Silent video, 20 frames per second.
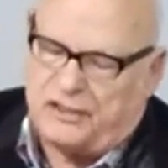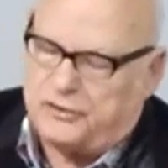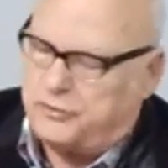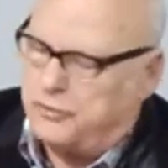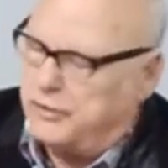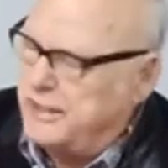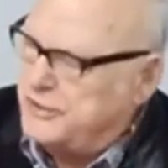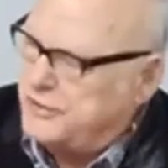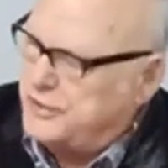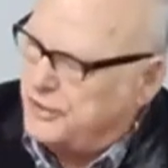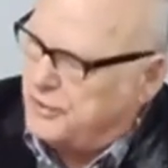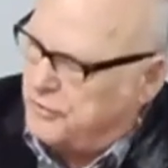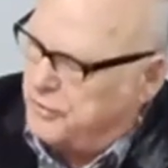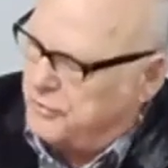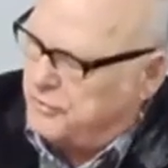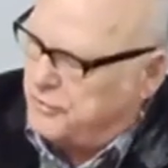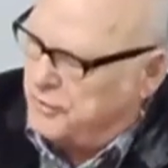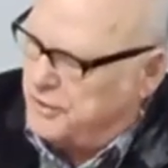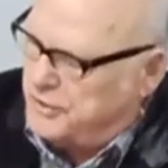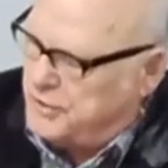created
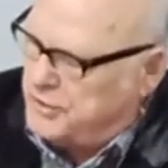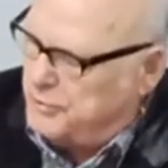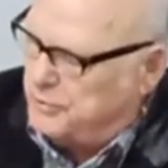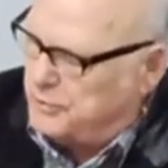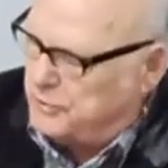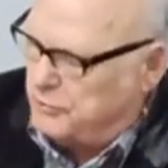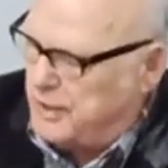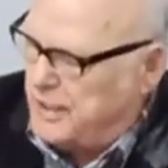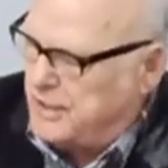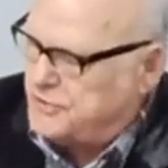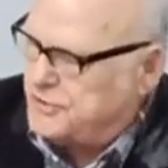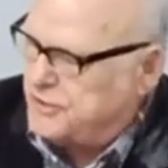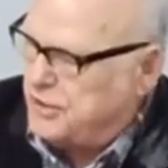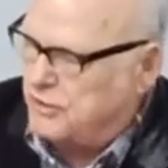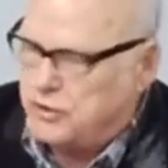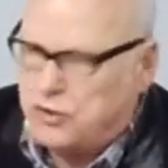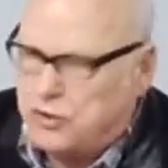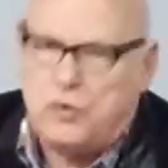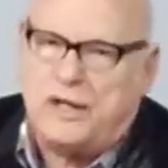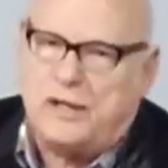the human race called
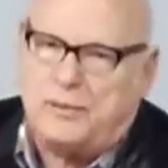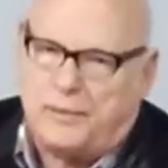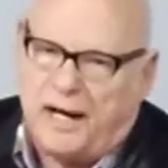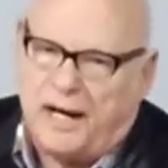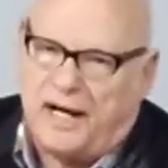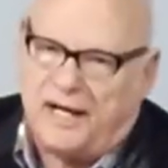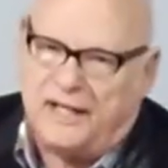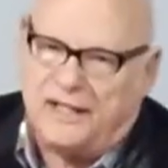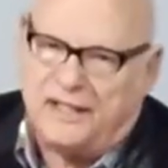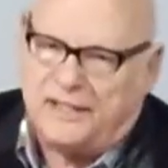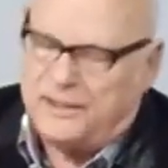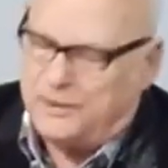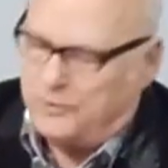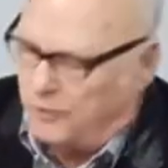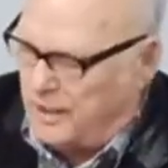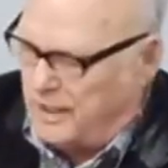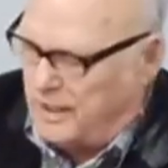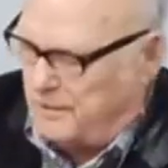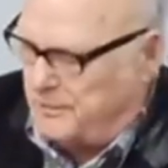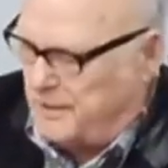Who Am I?
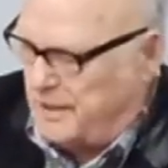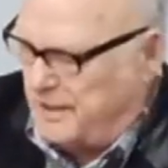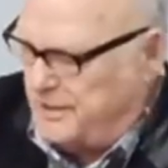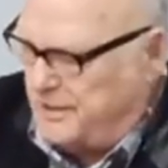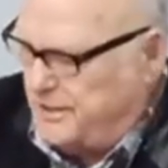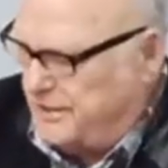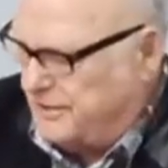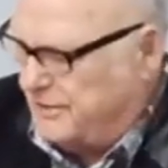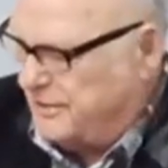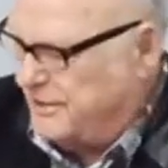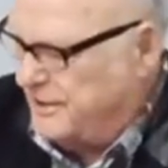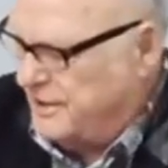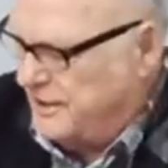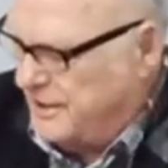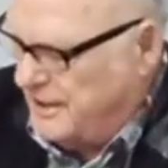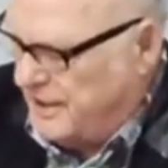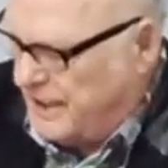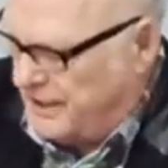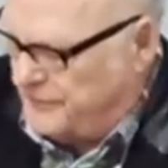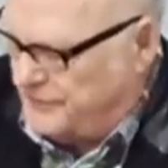Why Am I Here?
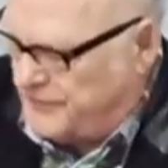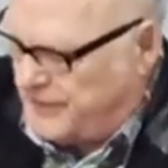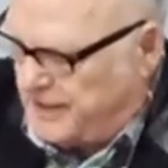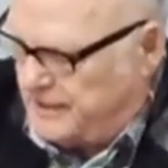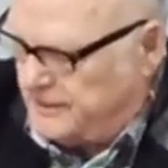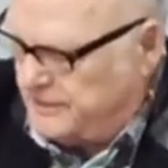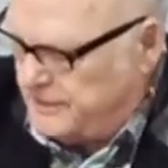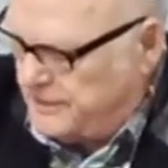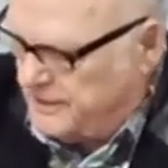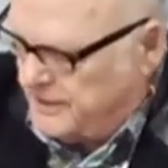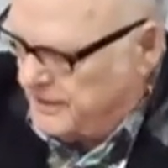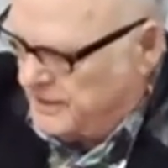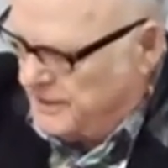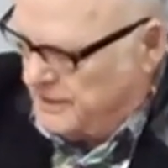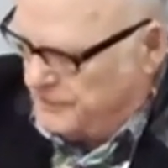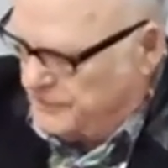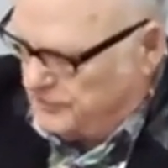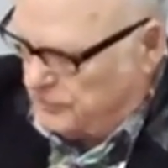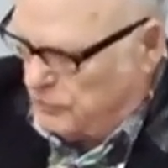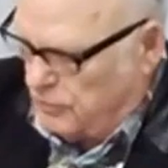And then
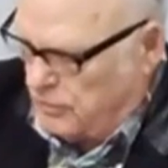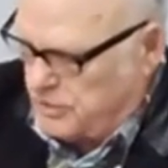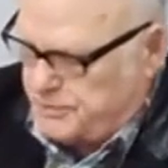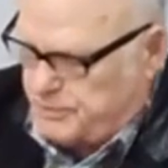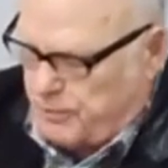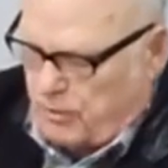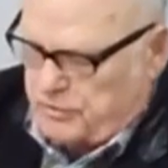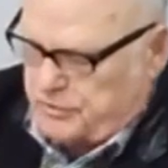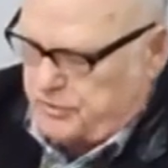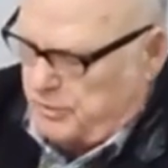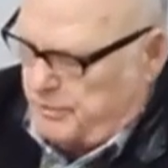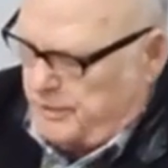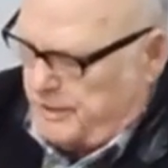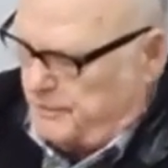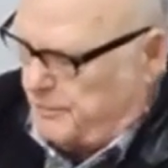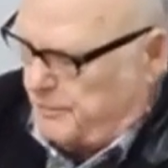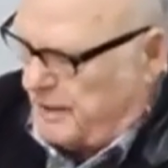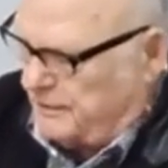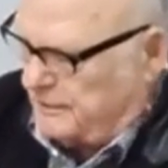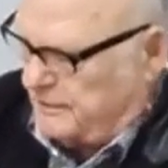the Lord spoke to me
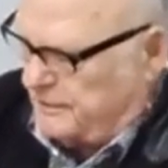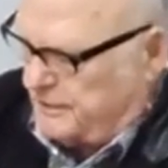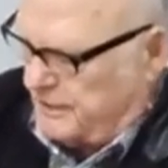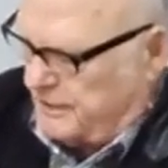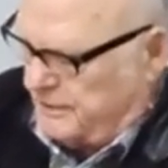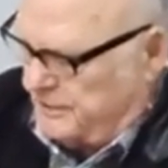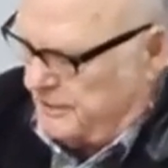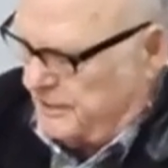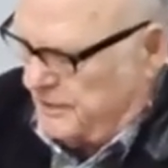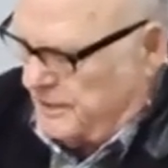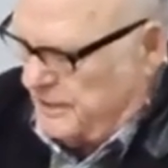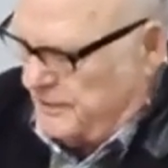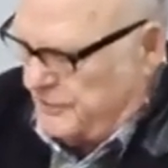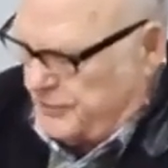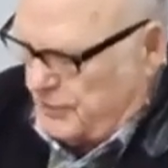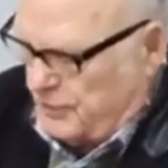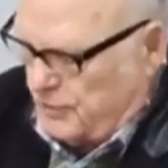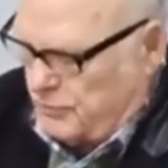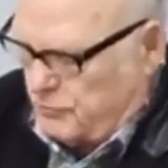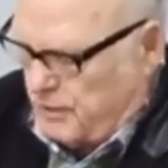about the
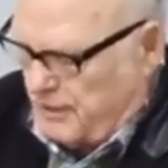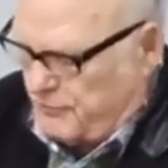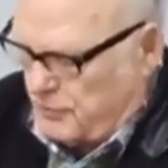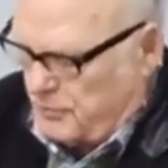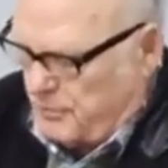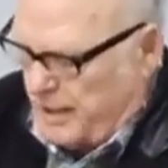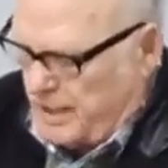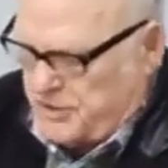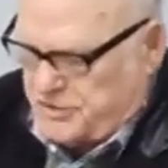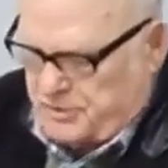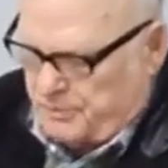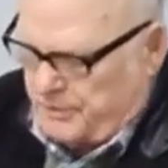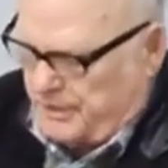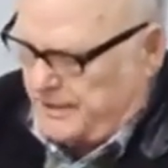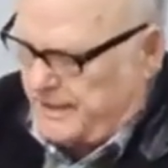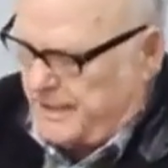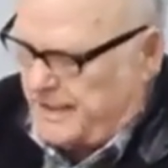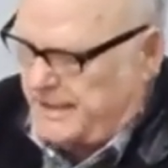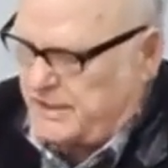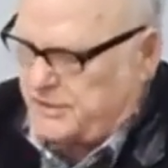Third Reformation
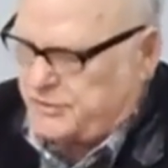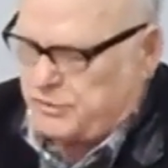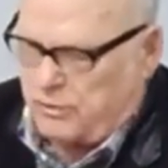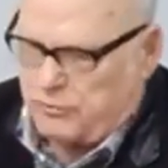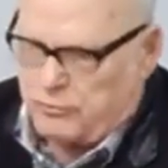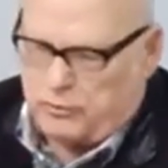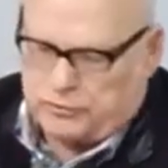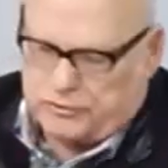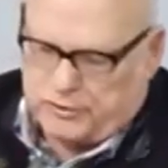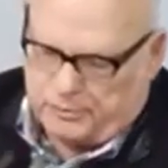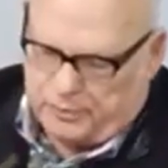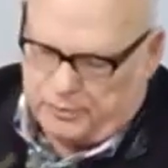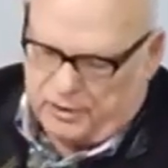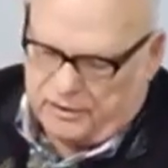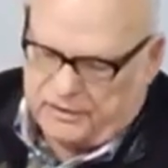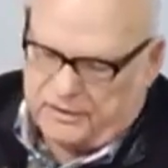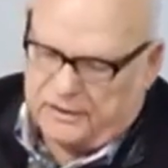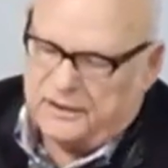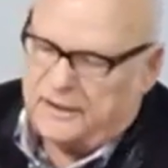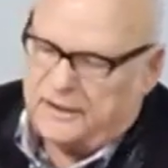beginning, so I wrote the
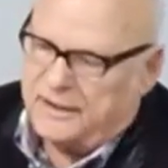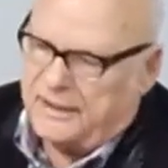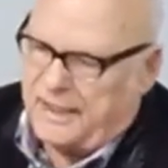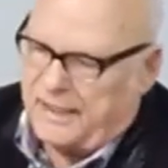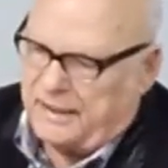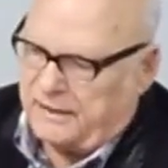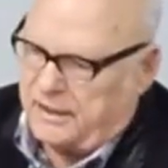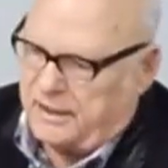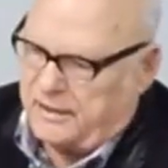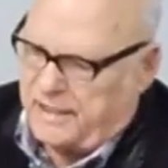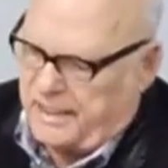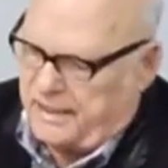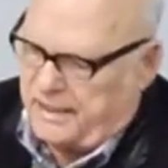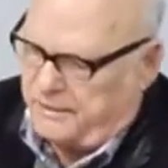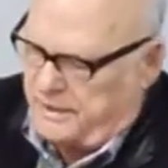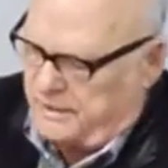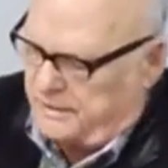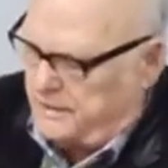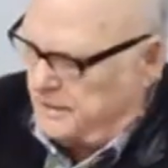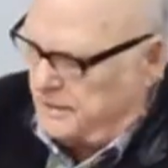book and they,
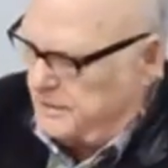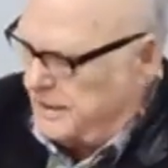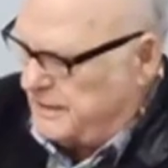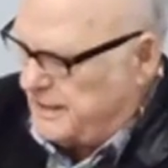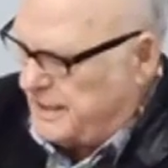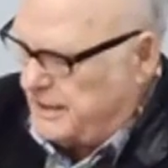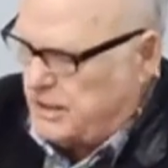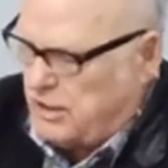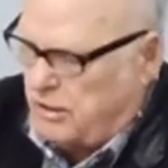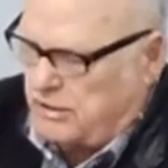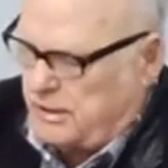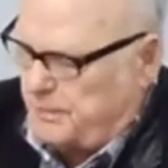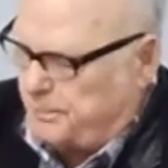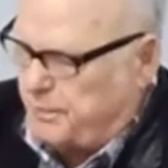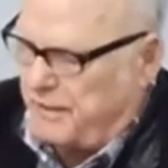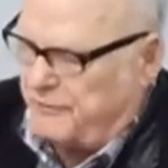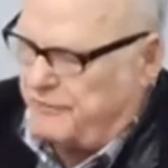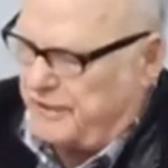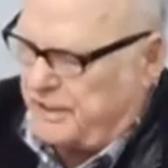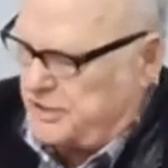and they, and they called it
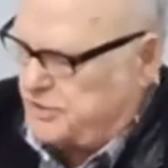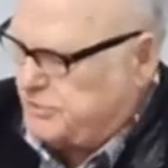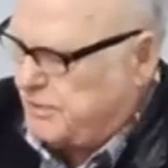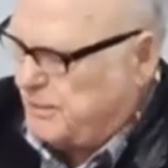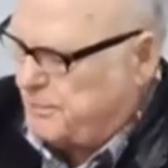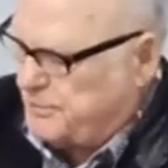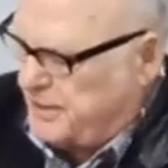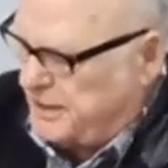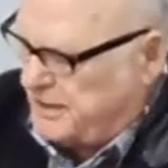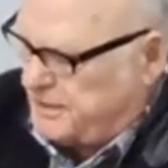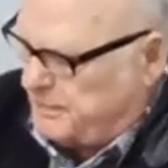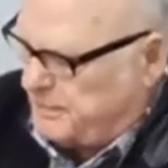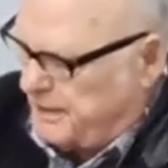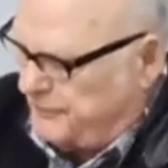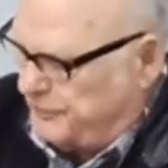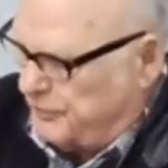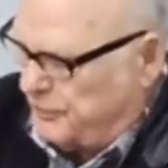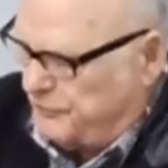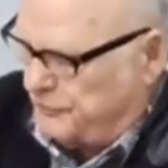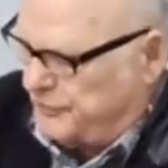prophetic scripture to be
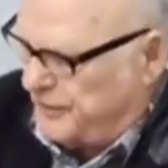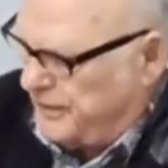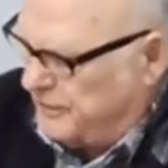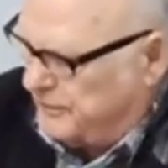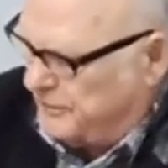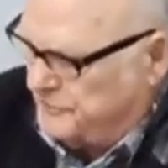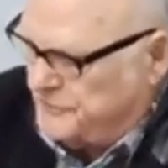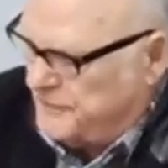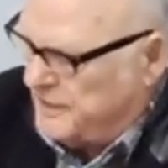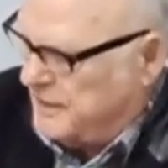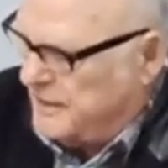fulfilled.